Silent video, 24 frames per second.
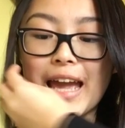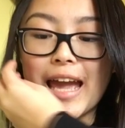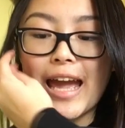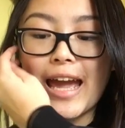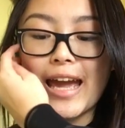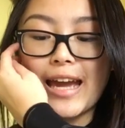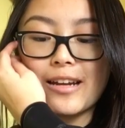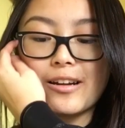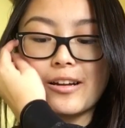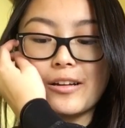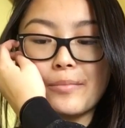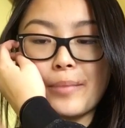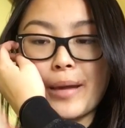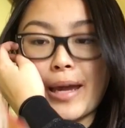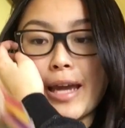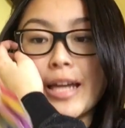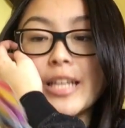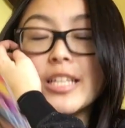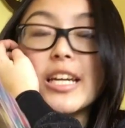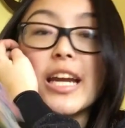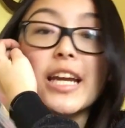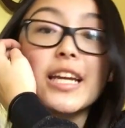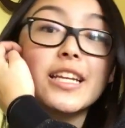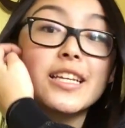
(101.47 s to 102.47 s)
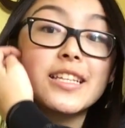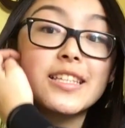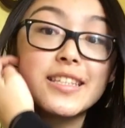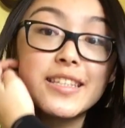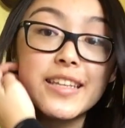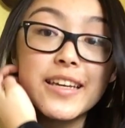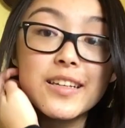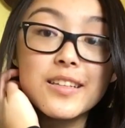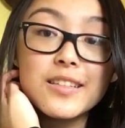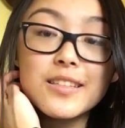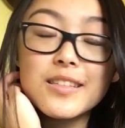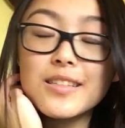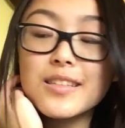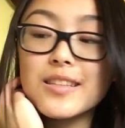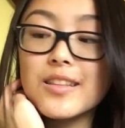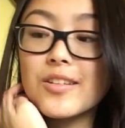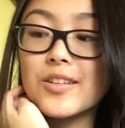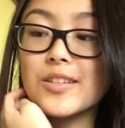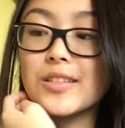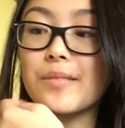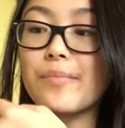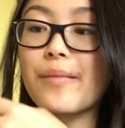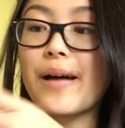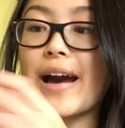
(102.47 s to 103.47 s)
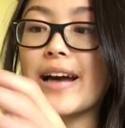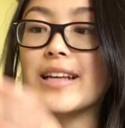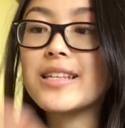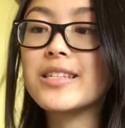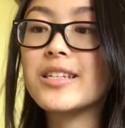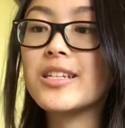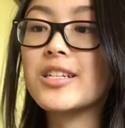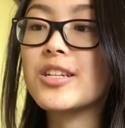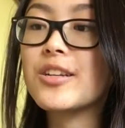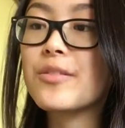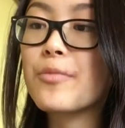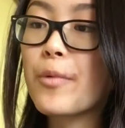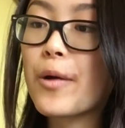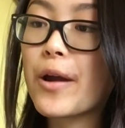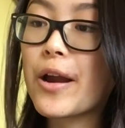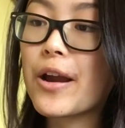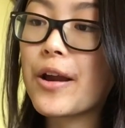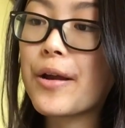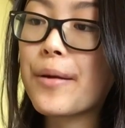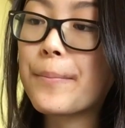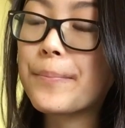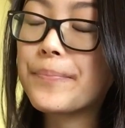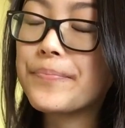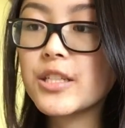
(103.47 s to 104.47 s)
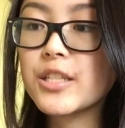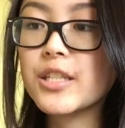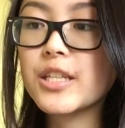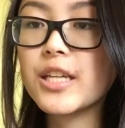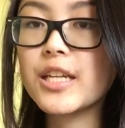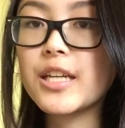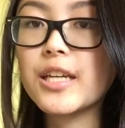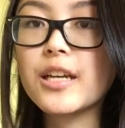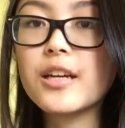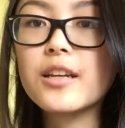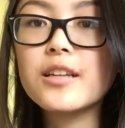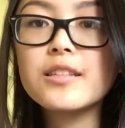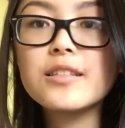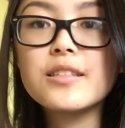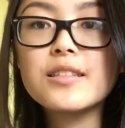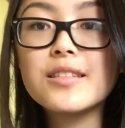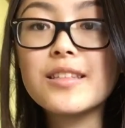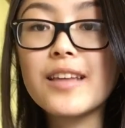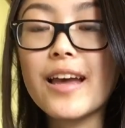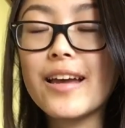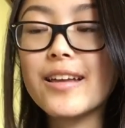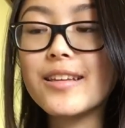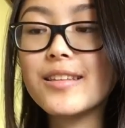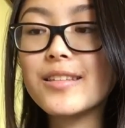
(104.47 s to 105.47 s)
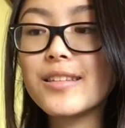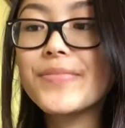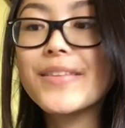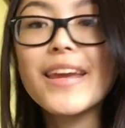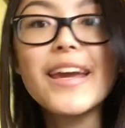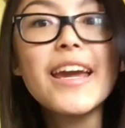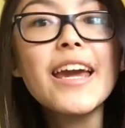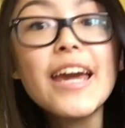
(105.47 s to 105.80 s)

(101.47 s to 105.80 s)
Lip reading: And on page 86, there's a passage where she says,